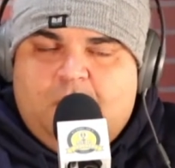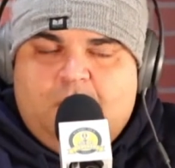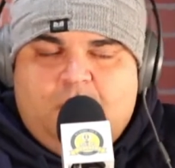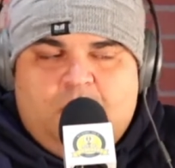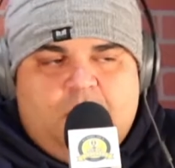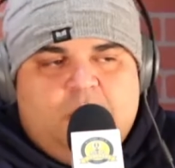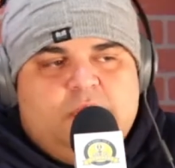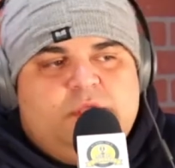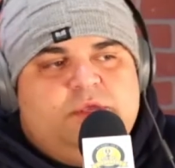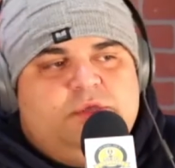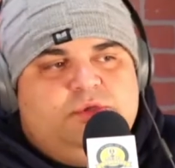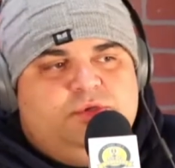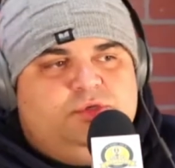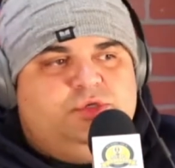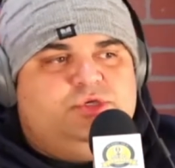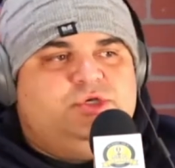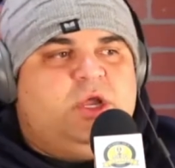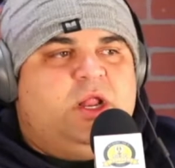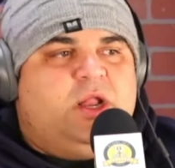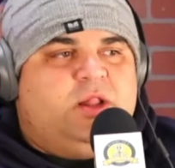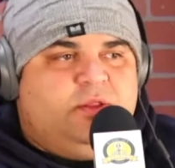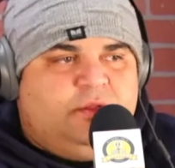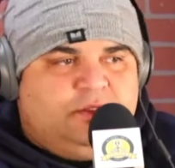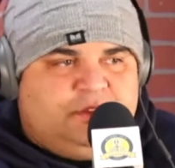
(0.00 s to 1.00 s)
Well, you
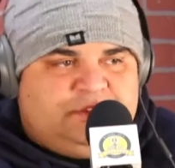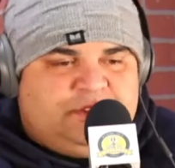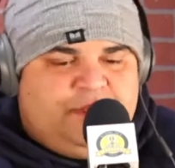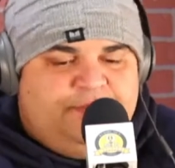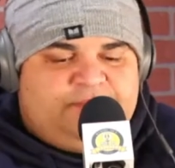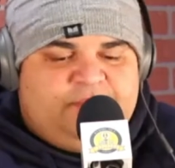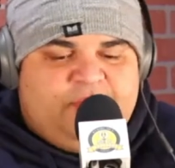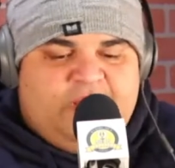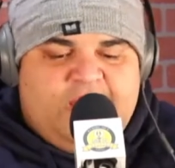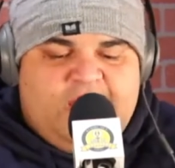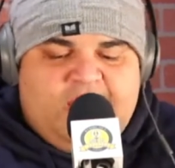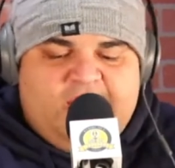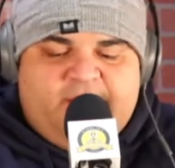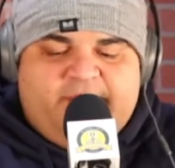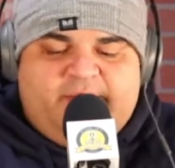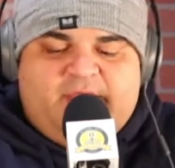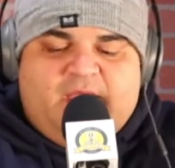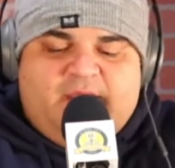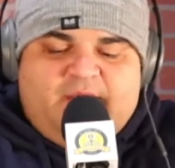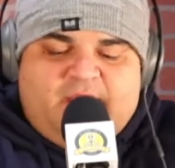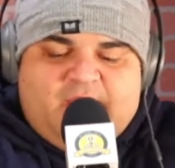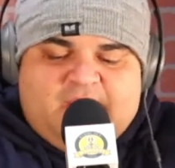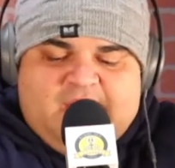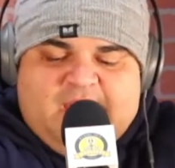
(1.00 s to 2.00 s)
shot a little something ahead of
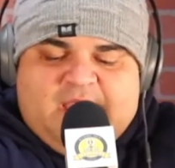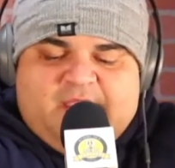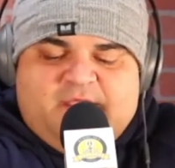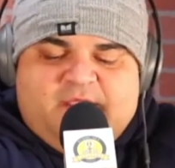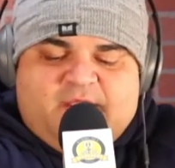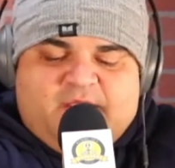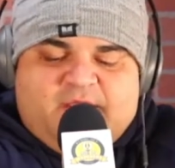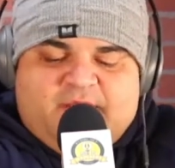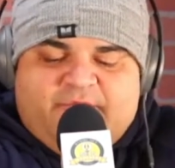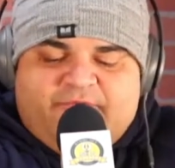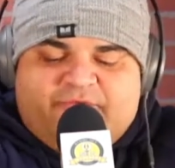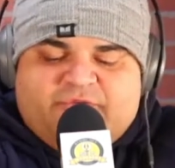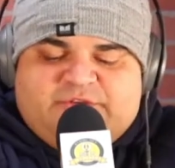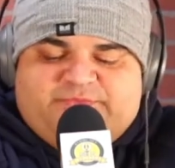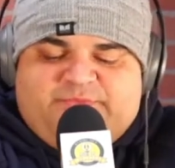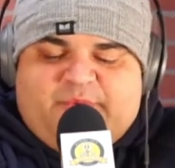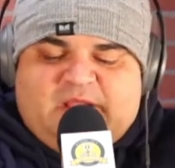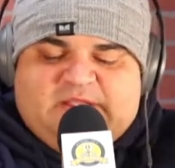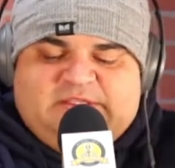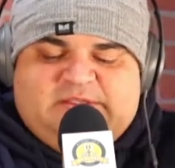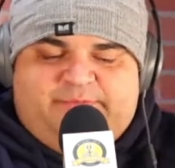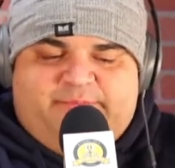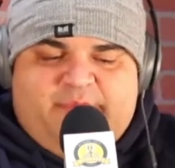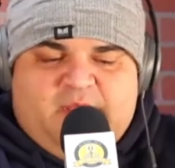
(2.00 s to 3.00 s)
time. Yeah, you have
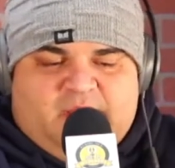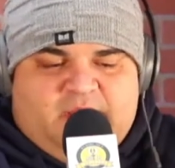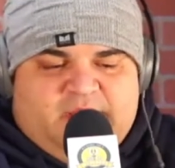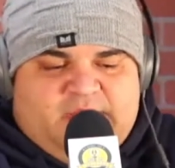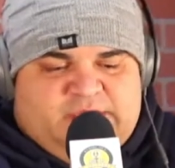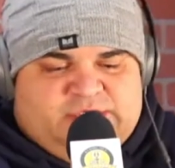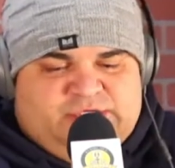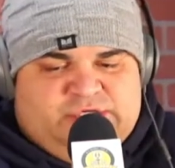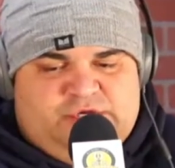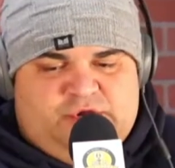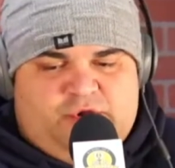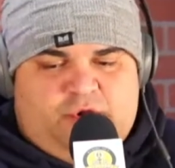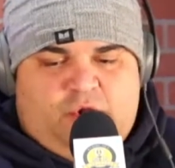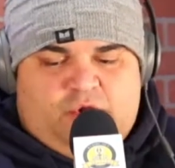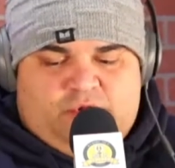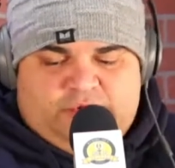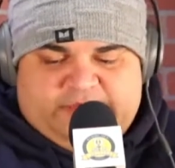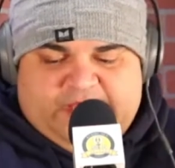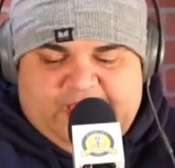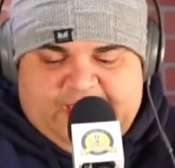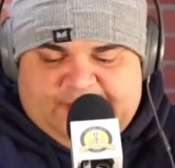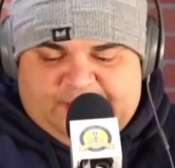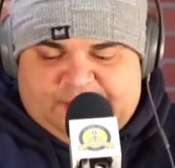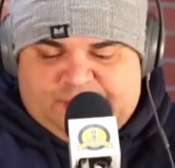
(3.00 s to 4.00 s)
responsibilities in your
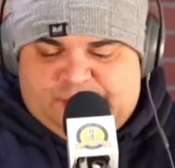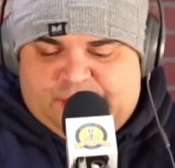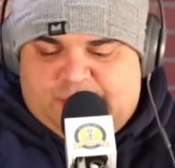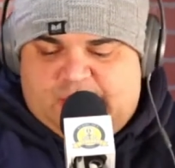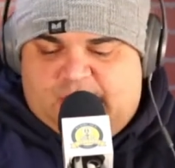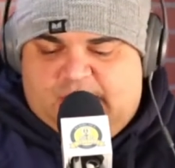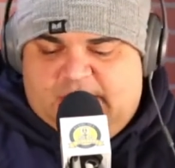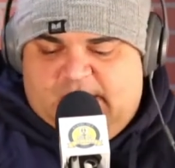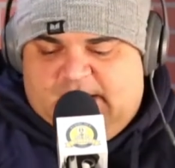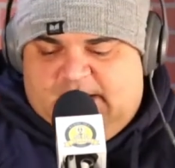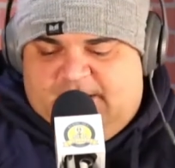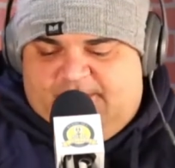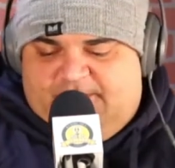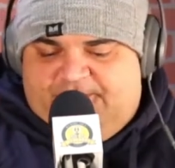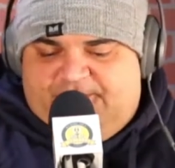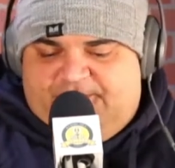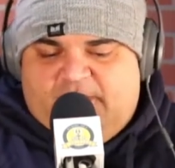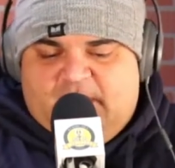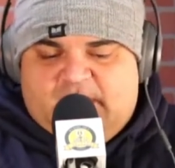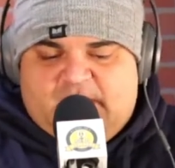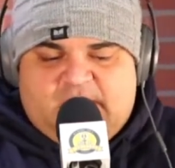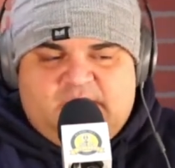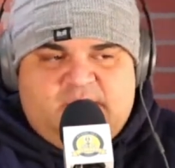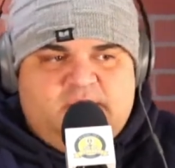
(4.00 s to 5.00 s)
old age. You know, you got to
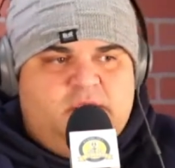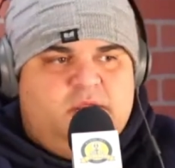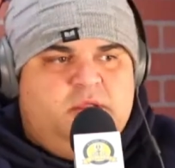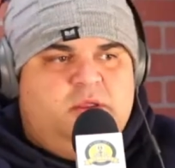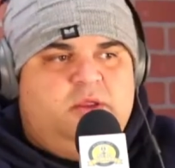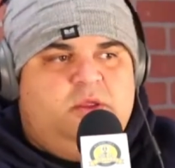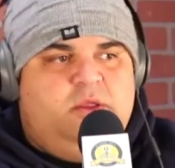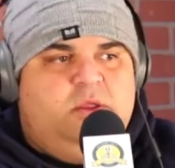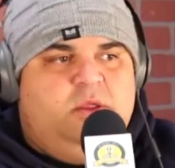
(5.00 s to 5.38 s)
fucking.